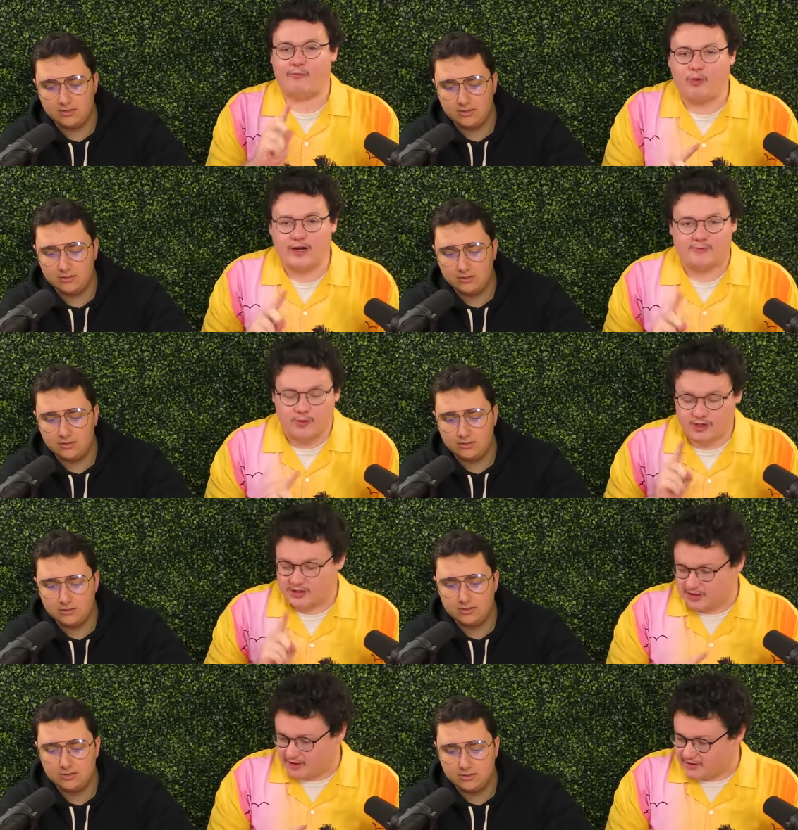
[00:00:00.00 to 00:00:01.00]
Speaker 1: a one-word
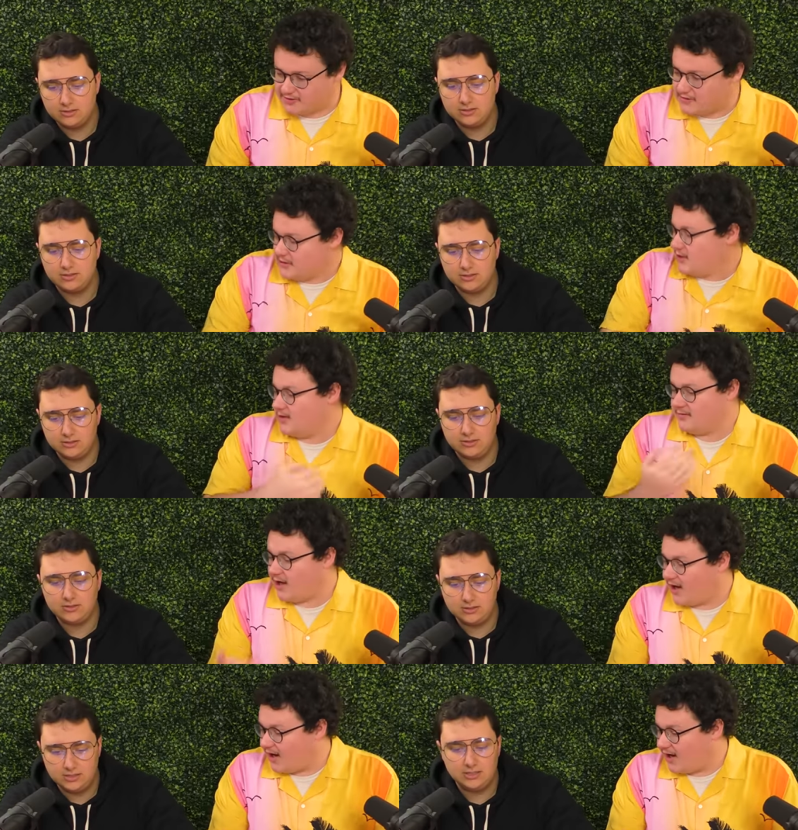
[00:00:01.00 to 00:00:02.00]
clue.
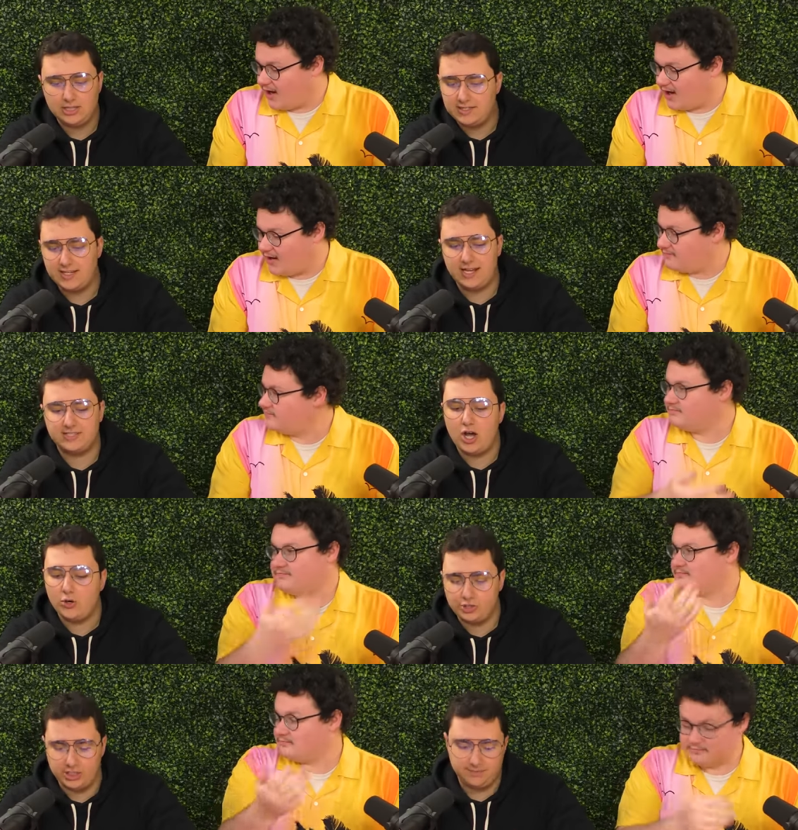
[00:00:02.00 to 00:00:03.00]
Uh, Let's say it's
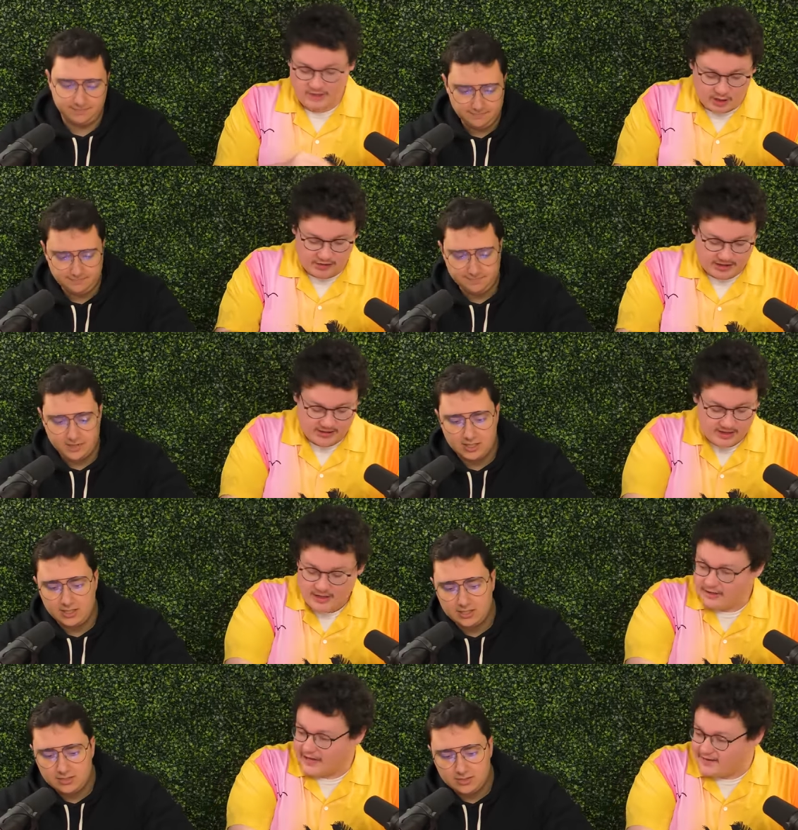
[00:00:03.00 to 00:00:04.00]
ocean. Ocean.
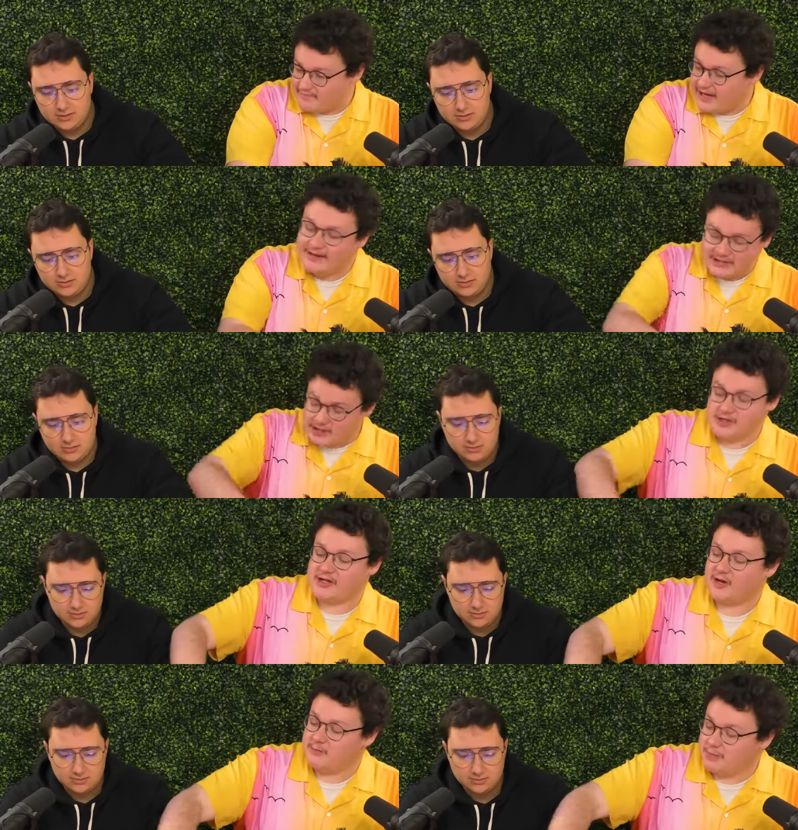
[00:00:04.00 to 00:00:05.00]
Then me and
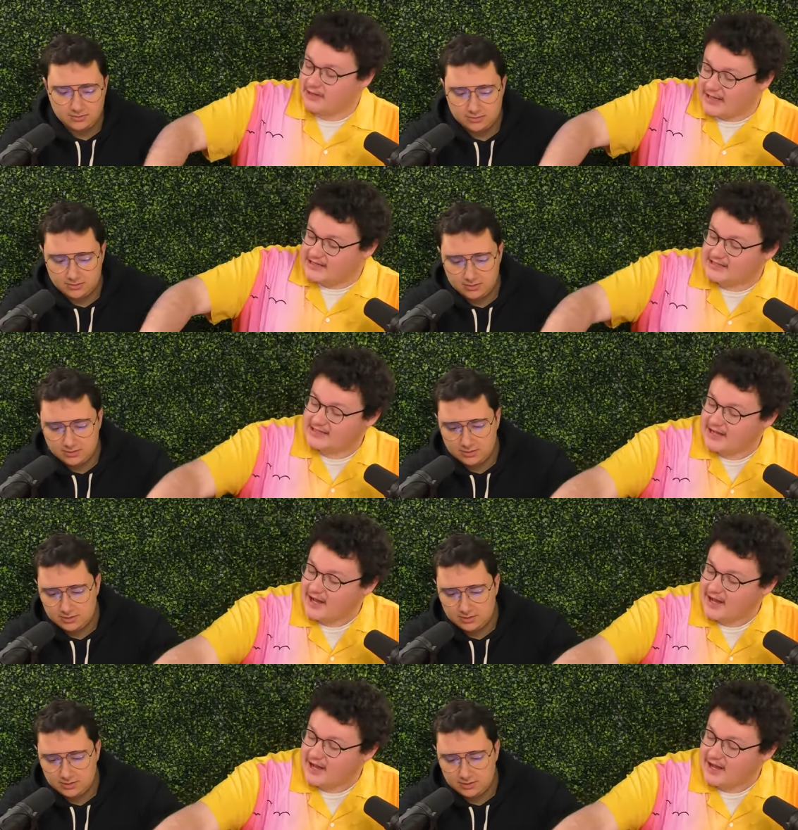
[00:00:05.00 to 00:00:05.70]
Antonio place